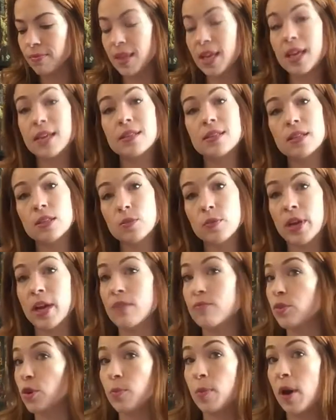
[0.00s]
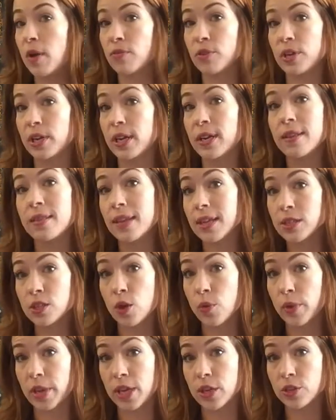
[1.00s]
And since we have no poverty, that's
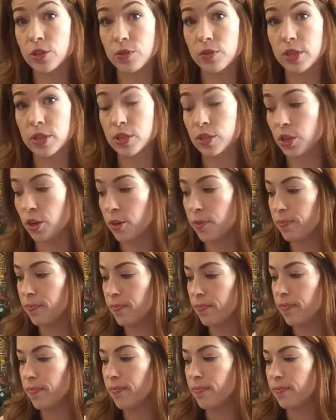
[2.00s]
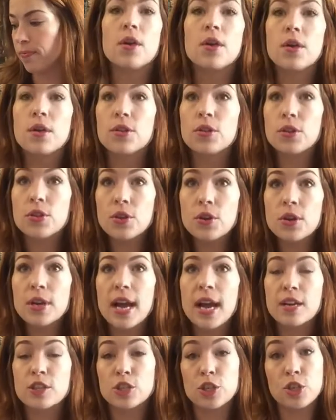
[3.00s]
all we can do this turn. The third
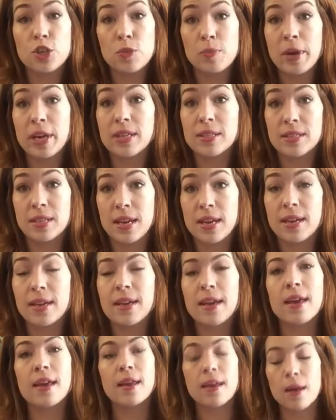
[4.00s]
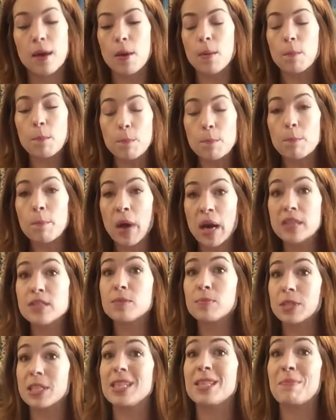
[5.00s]
action you might take, and
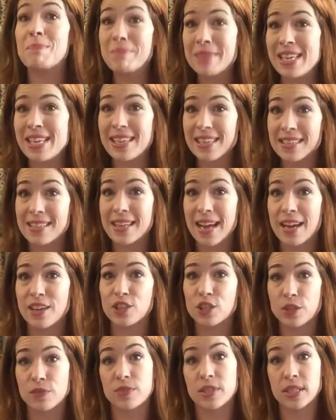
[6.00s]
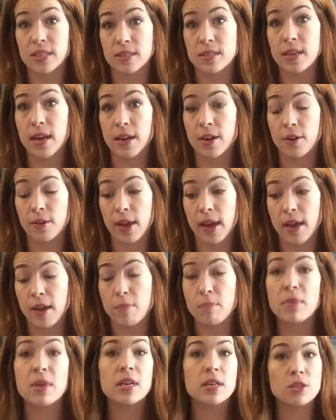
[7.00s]
possibly the meatiest action of this entire
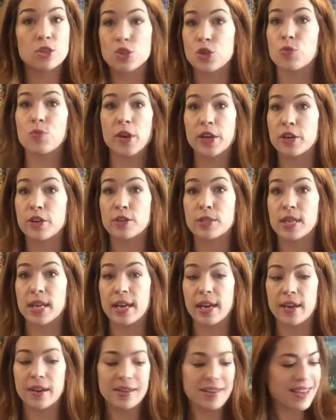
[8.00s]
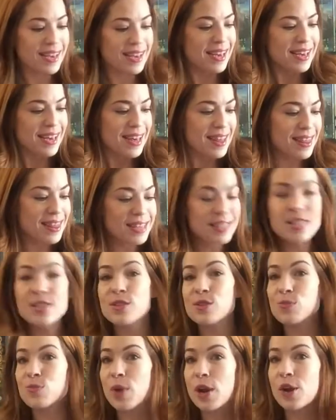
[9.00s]
game, is to run your city. This
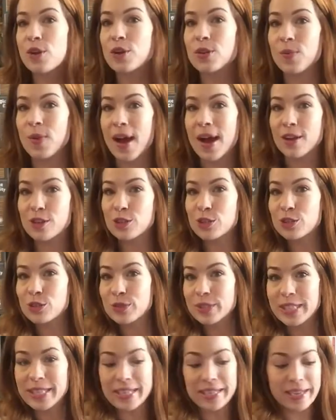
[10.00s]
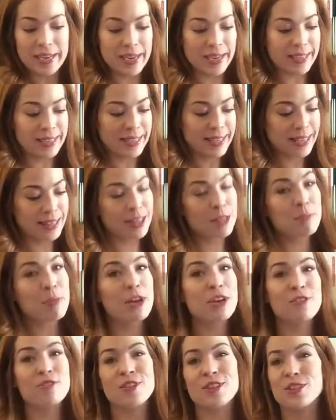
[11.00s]
is where you actually get the
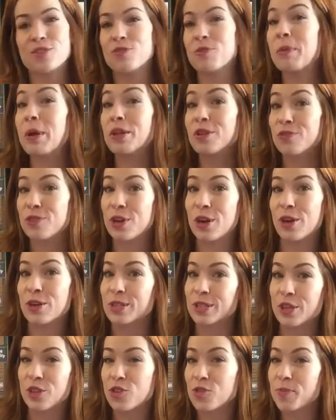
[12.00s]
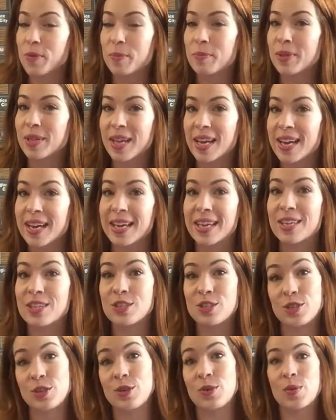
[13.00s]
benefits from all of the cards that you've been playing
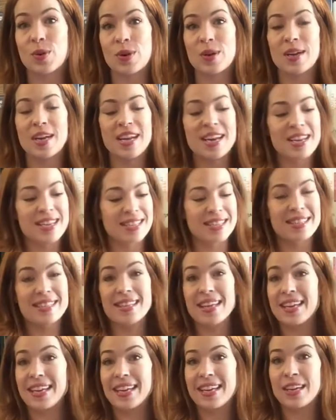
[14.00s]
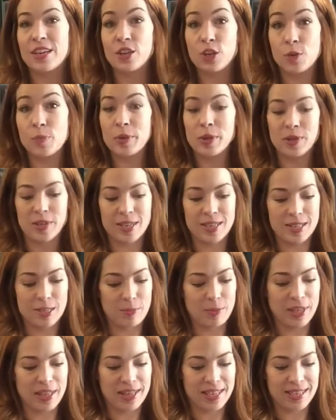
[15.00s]
into your city, your building
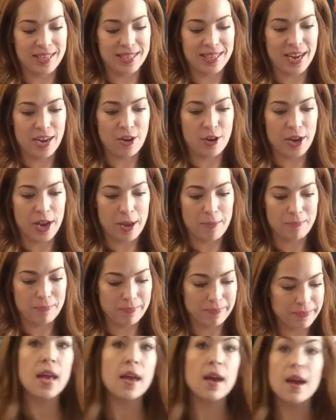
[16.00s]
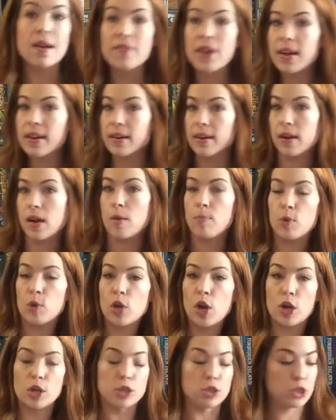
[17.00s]
display the entire game. I've added a couple
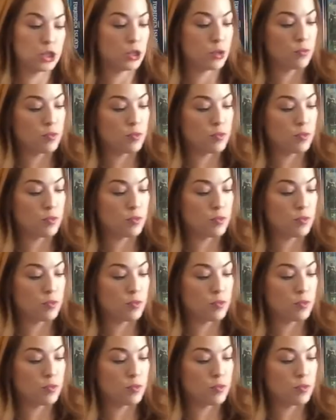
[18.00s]
cards to